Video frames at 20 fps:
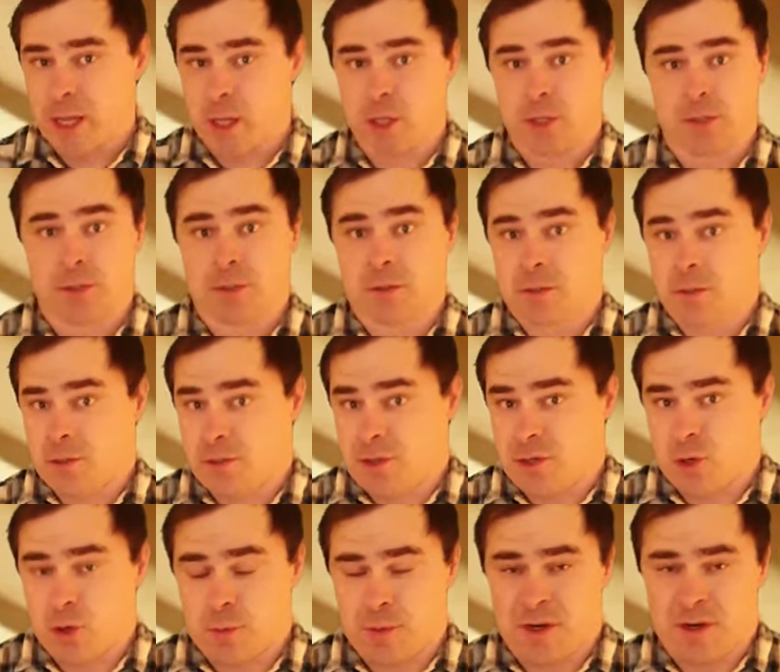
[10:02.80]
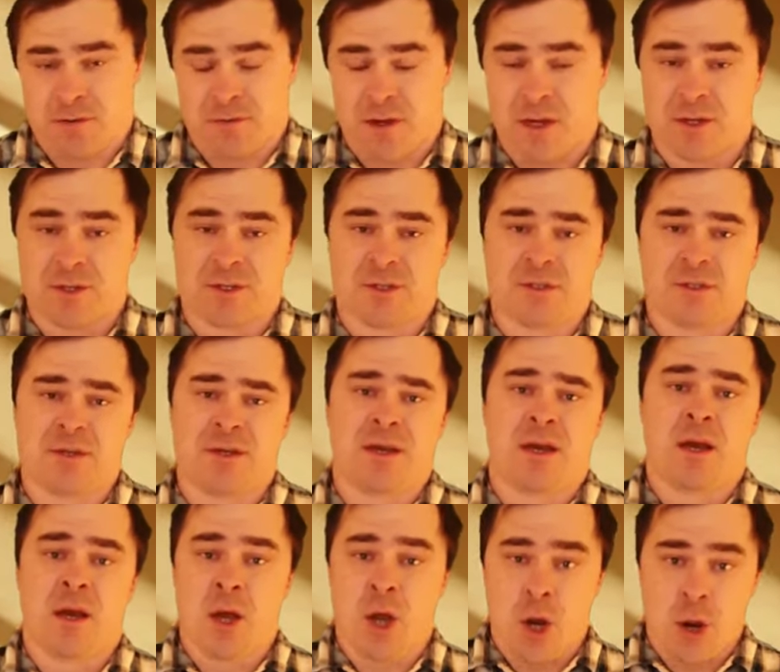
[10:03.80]
England during the Norman invasion,
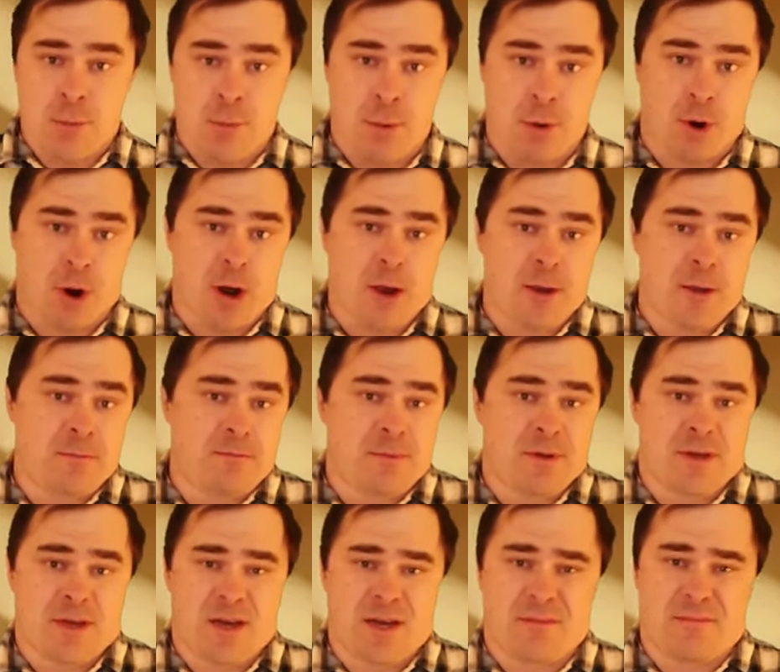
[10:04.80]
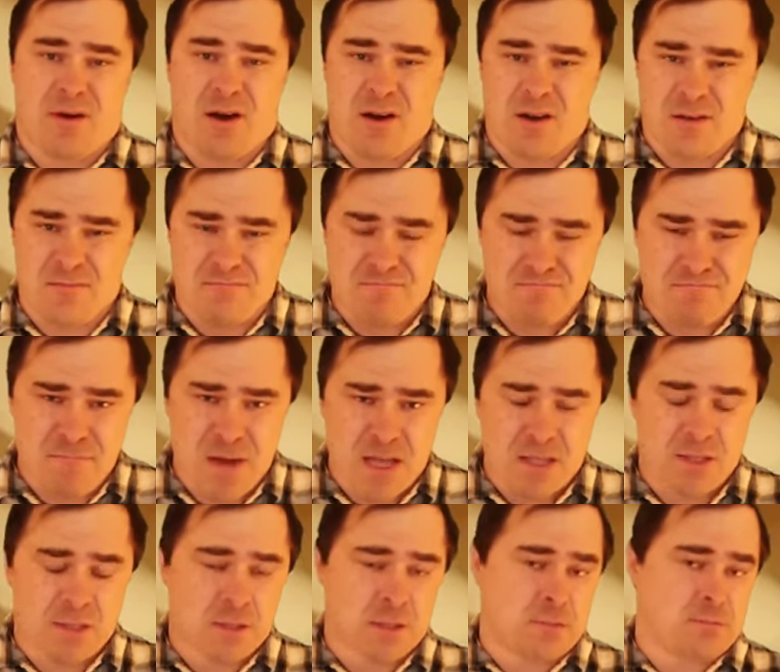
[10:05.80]
Brian became an
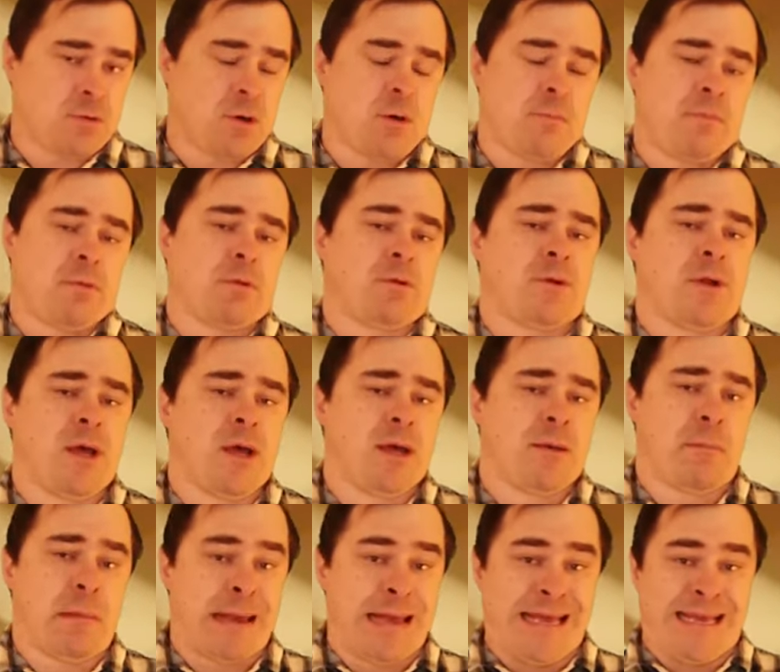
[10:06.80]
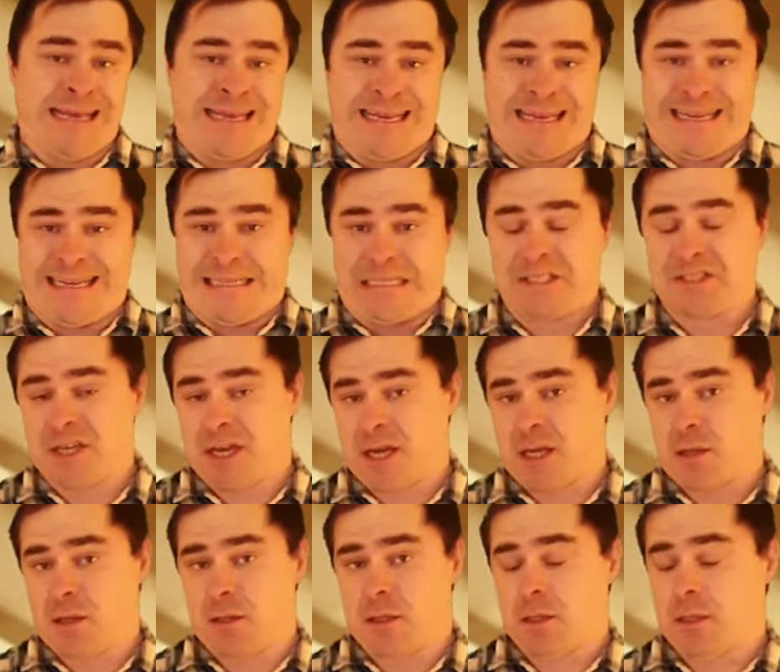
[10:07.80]
immensely popular name in East
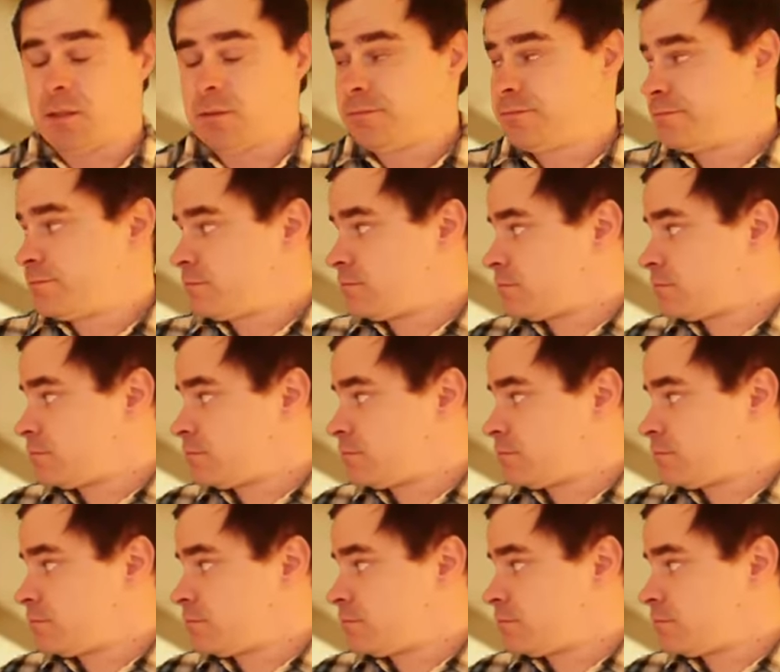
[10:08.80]
Anglia